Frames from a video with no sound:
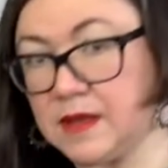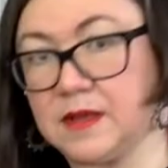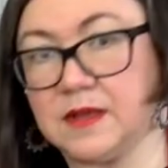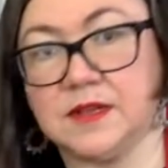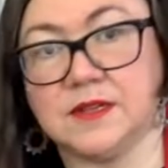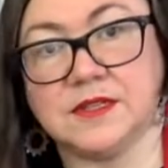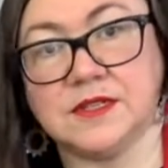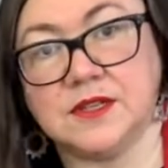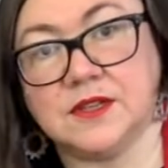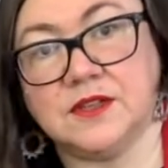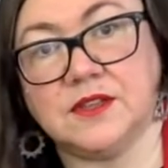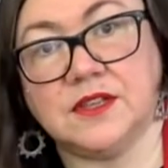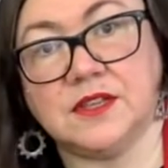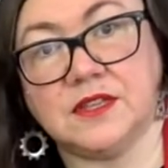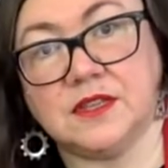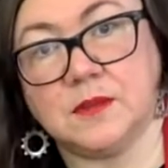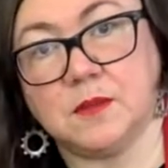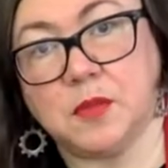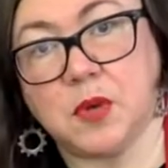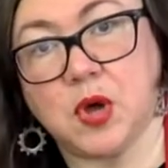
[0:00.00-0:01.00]
So
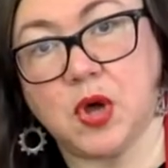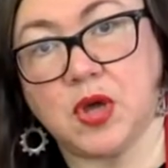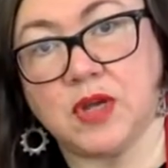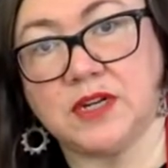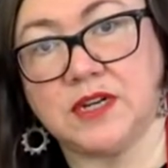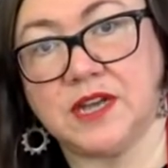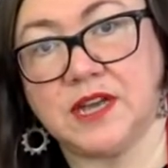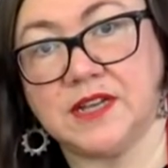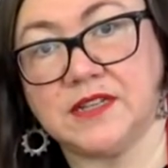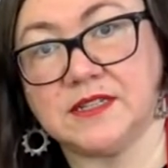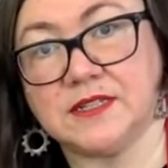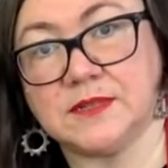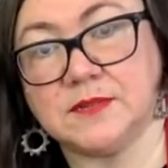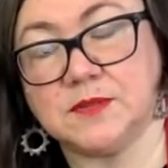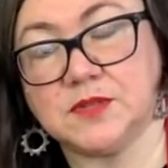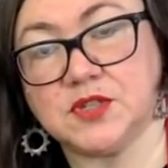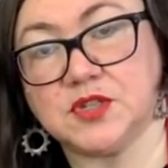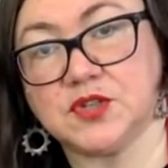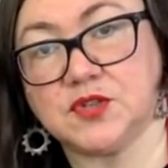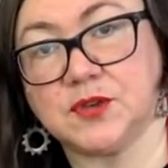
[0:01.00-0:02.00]
that the bond has some
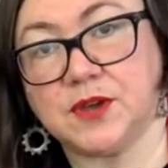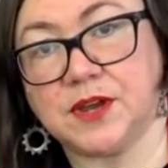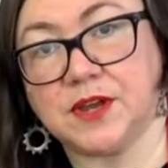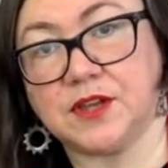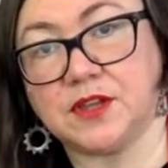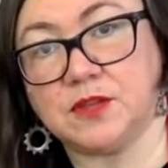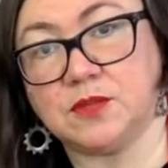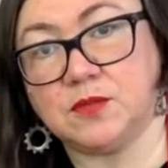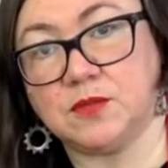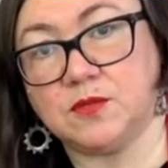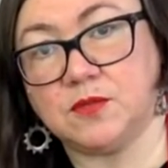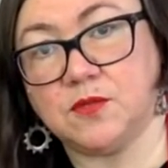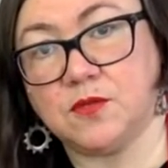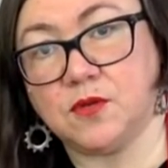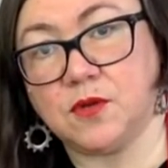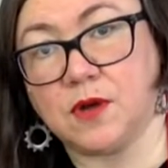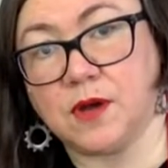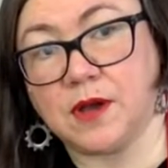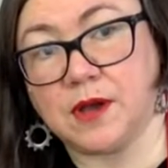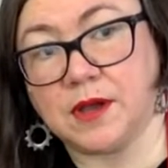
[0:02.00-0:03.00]
strength
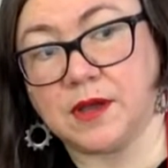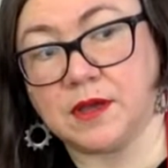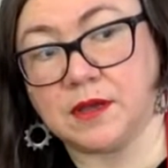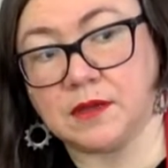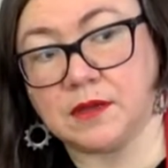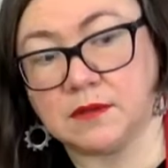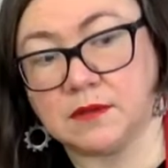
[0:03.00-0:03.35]
before I